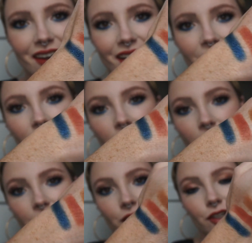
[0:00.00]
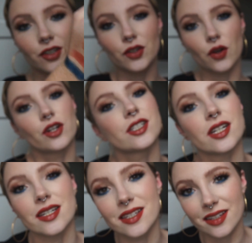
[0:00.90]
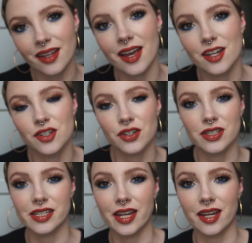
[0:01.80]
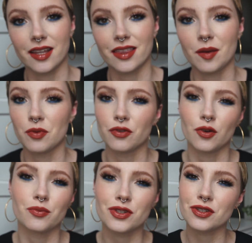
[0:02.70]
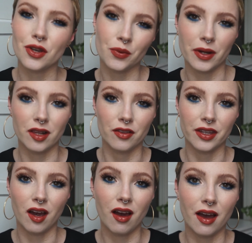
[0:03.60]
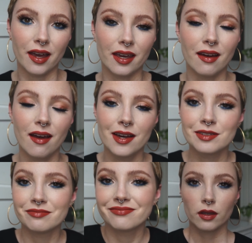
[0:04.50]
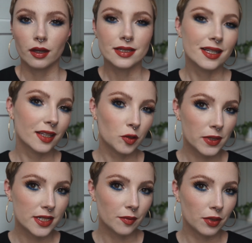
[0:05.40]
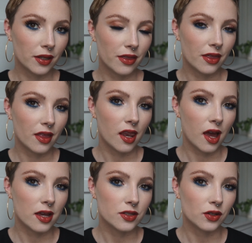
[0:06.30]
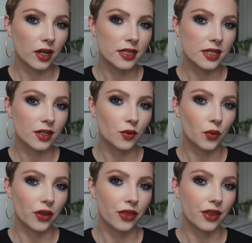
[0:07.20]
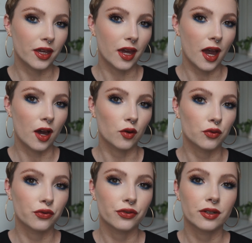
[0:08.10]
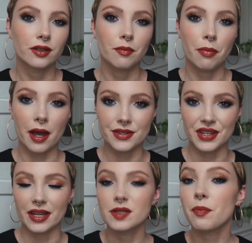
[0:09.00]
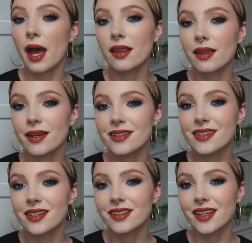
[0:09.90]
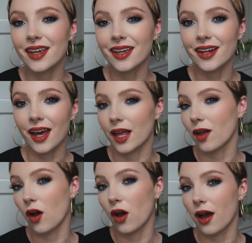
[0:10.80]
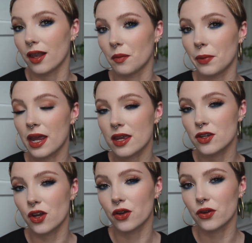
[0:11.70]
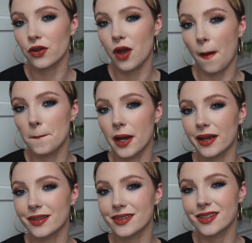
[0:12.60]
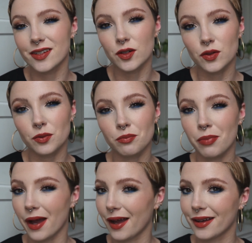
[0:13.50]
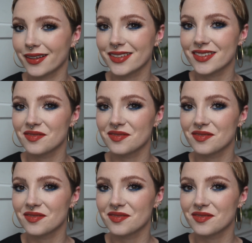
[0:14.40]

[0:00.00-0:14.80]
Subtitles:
are gorgeous. As you can see, they performed so well on the eye. It's a little bit simpler than the last look I did with the e.l.f. Bite Size palette in Hot Jalapeno, but it still packs